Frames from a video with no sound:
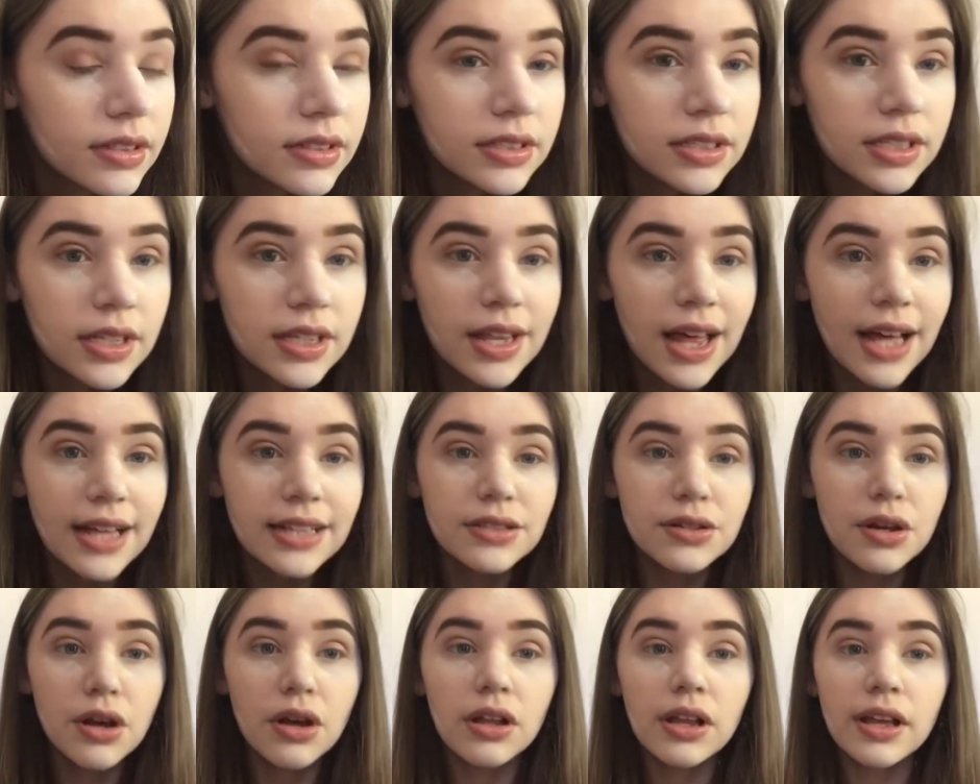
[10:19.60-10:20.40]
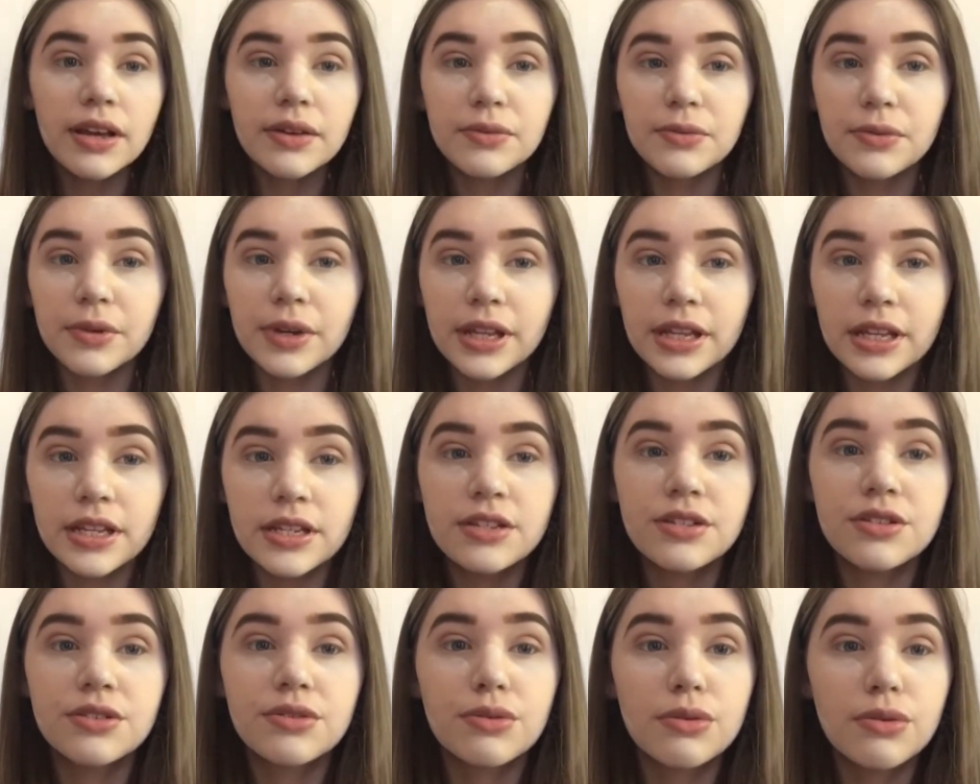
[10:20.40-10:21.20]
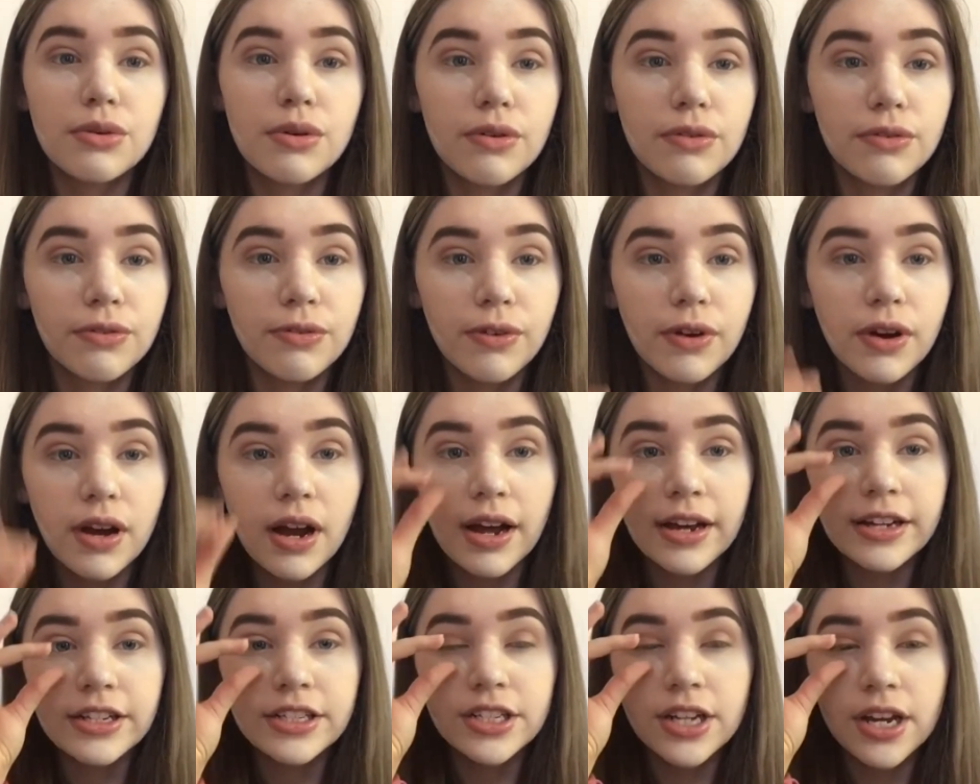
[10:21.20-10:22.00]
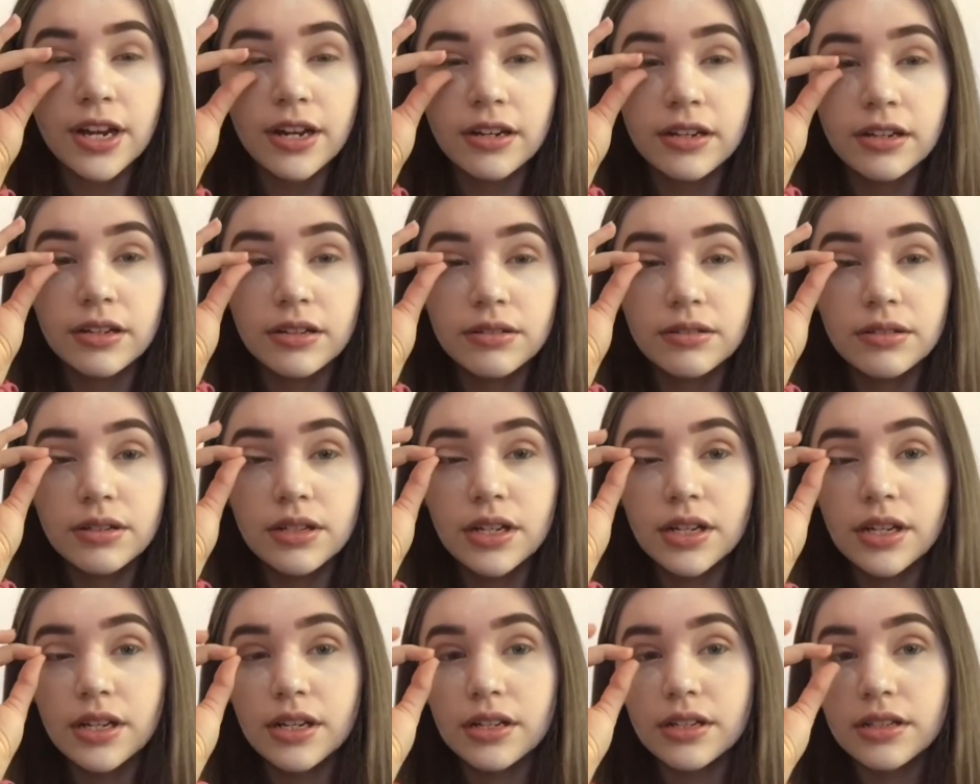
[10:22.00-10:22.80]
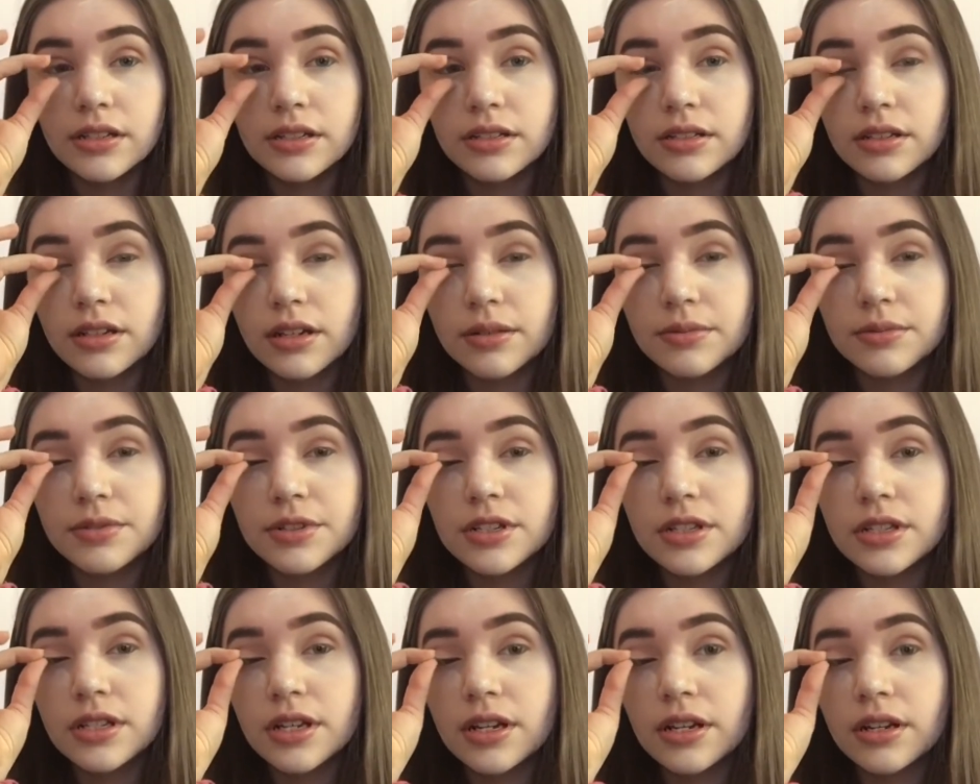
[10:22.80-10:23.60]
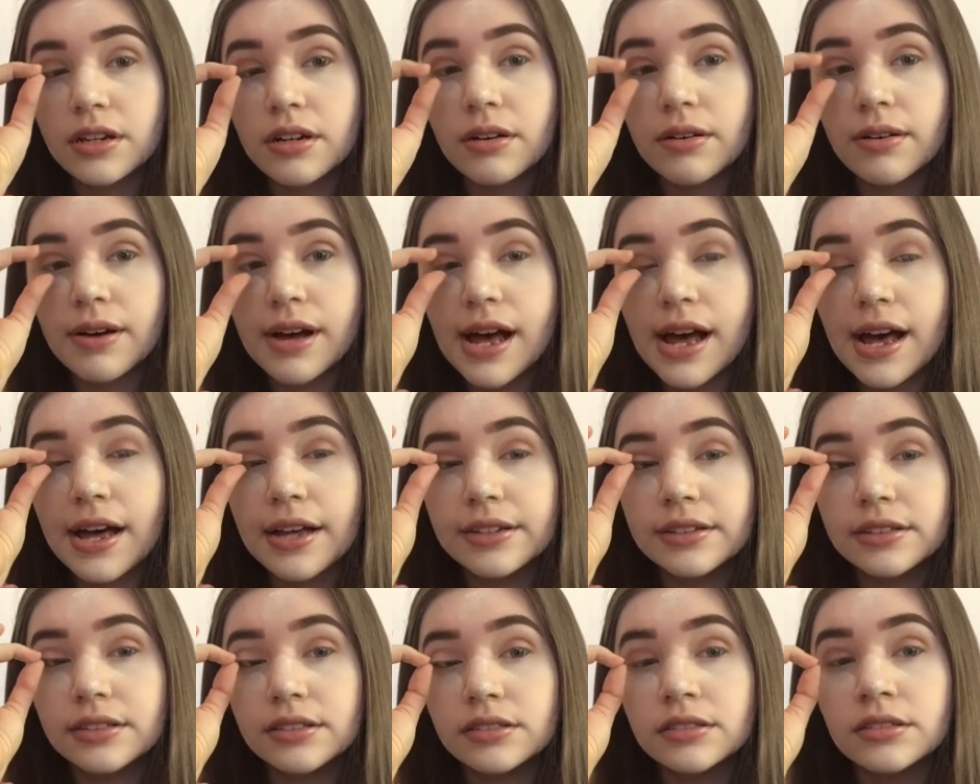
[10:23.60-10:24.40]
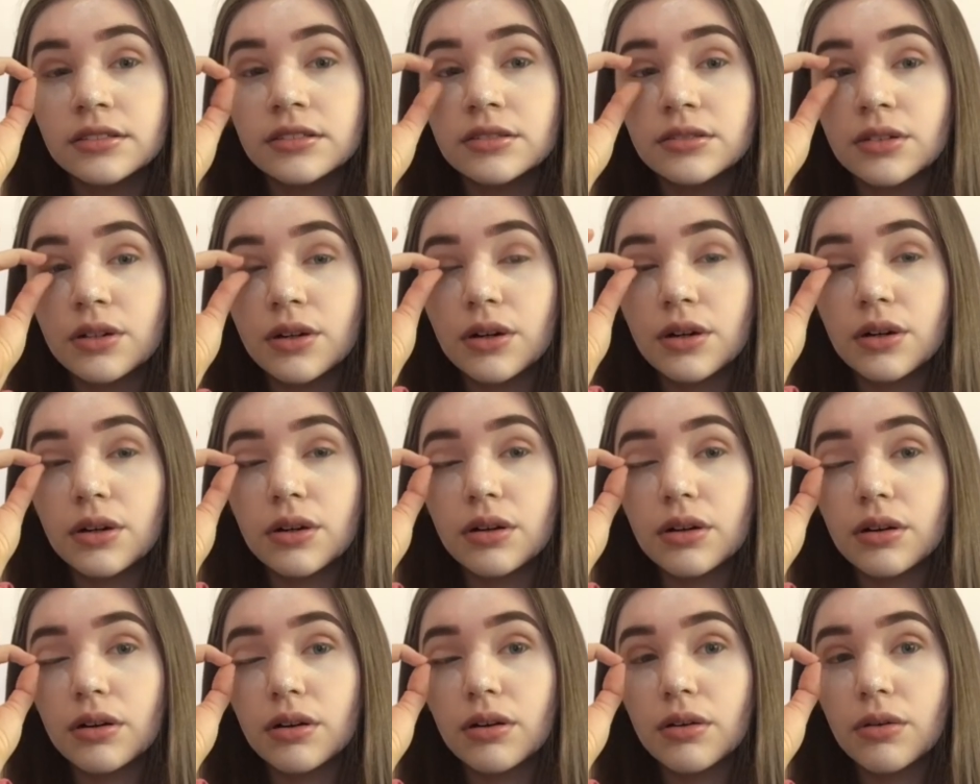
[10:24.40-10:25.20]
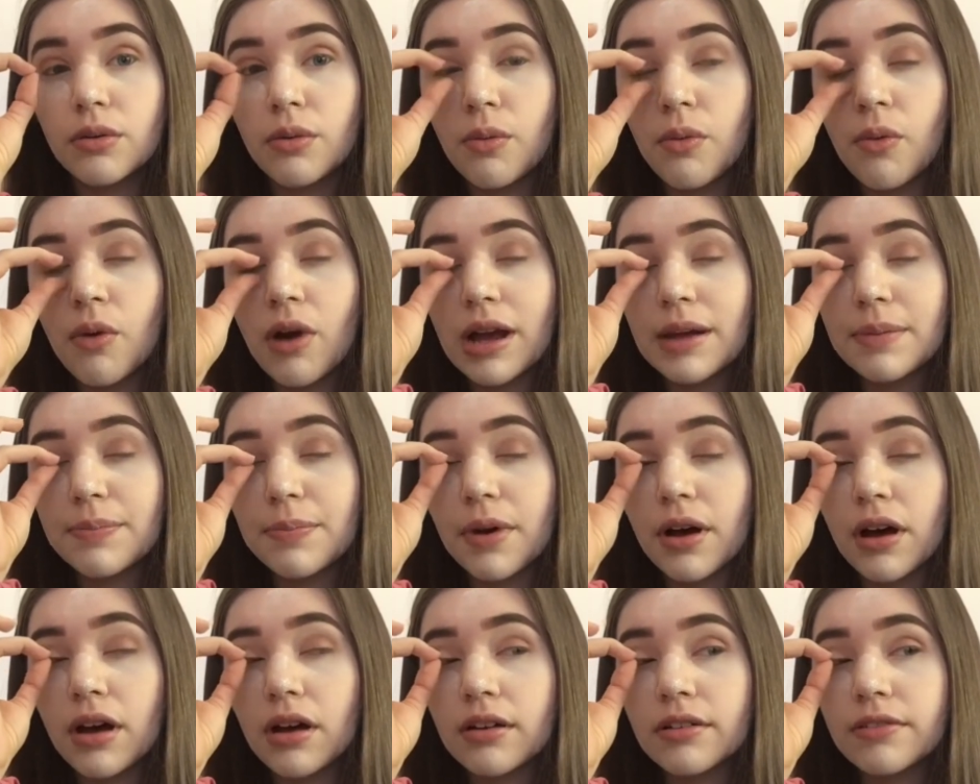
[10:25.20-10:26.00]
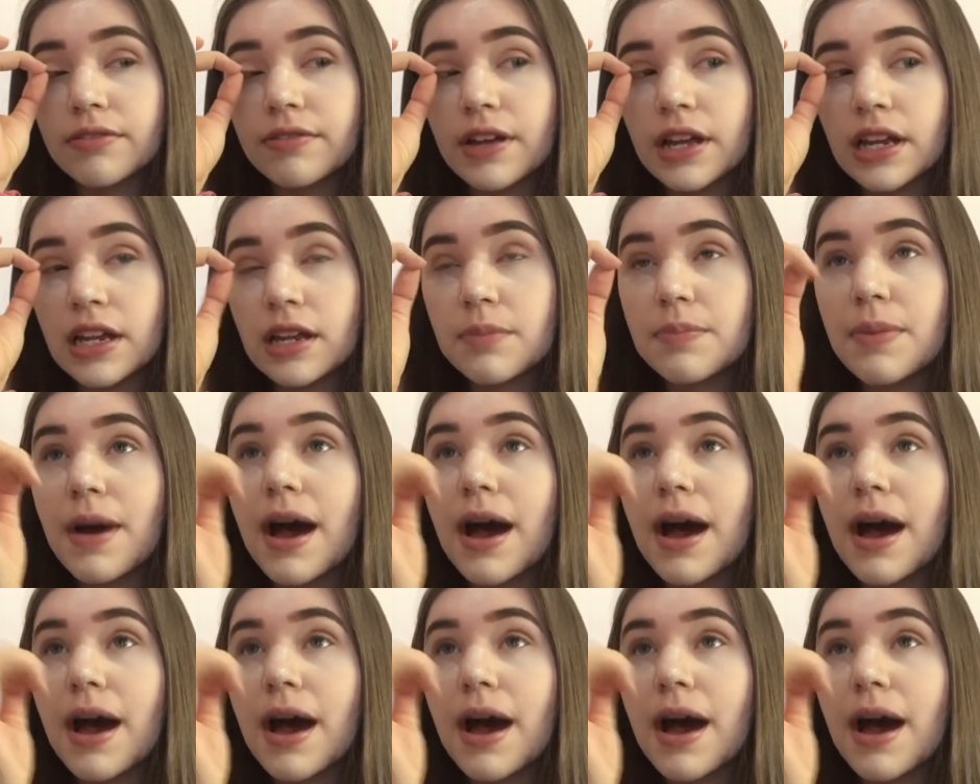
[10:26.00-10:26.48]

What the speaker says: So that's all I really do for eyeshadow. So I'm just gonna go ahead and wipe off any